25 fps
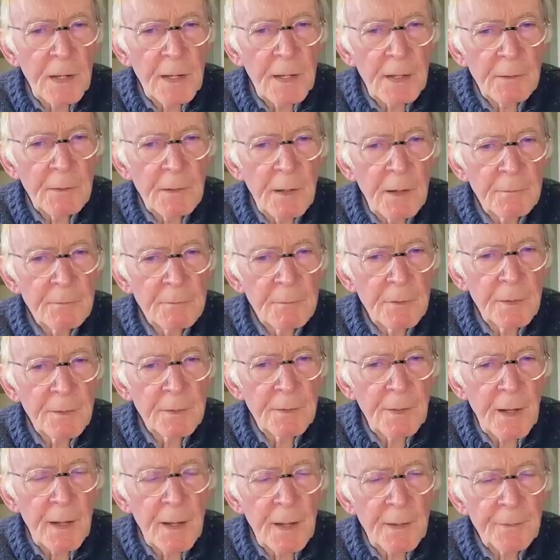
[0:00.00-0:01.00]

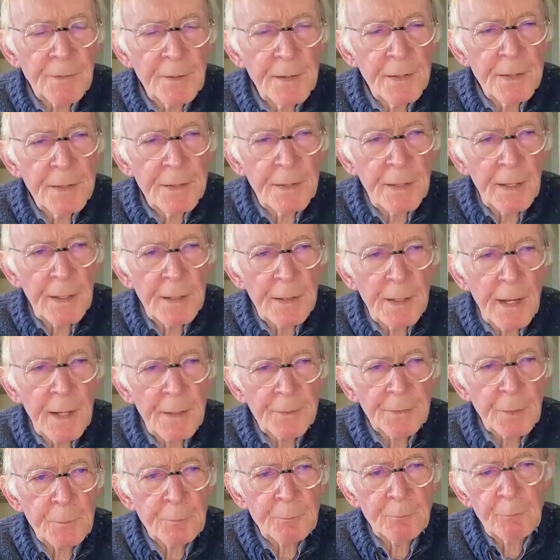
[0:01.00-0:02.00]
I think
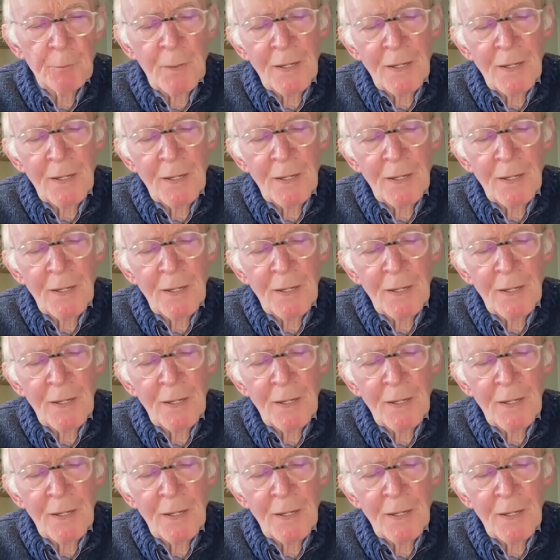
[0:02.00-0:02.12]
at the